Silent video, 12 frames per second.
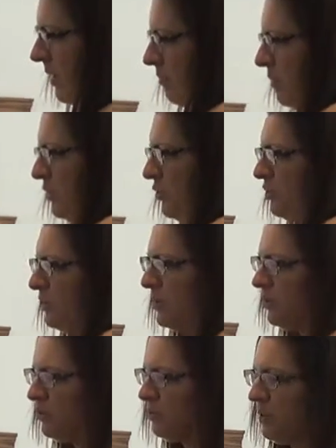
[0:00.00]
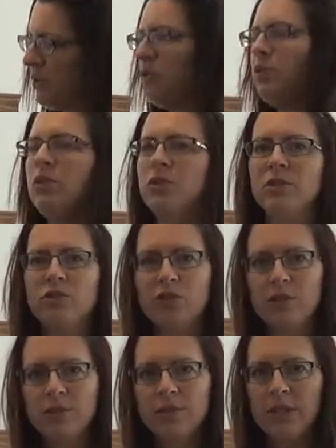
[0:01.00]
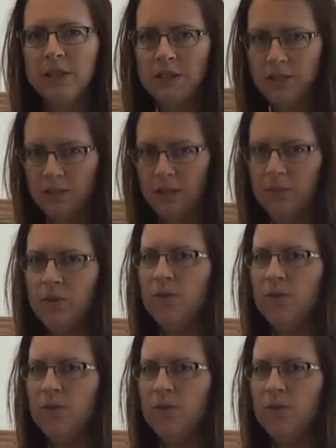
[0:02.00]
But you didn't redo your insurance at that time,